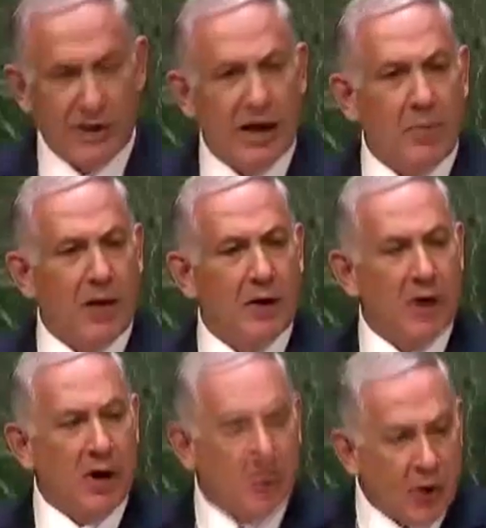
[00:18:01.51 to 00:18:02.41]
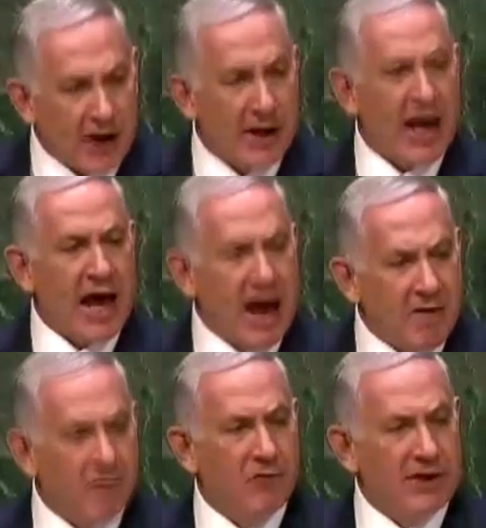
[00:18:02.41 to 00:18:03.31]
We deeply regret
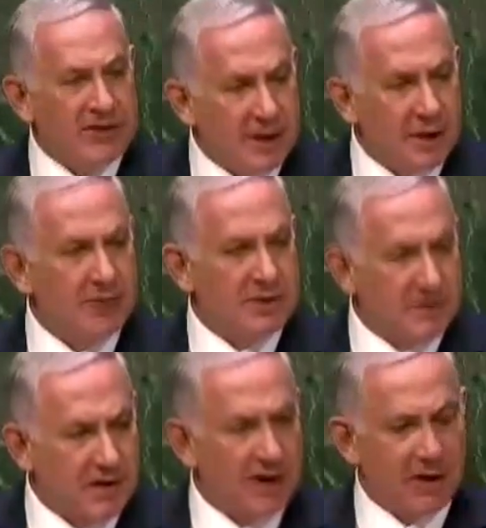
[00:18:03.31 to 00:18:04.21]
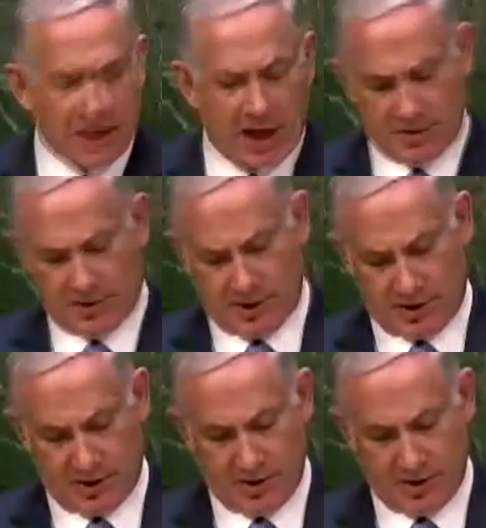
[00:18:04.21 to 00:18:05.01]
every single civilian casualties.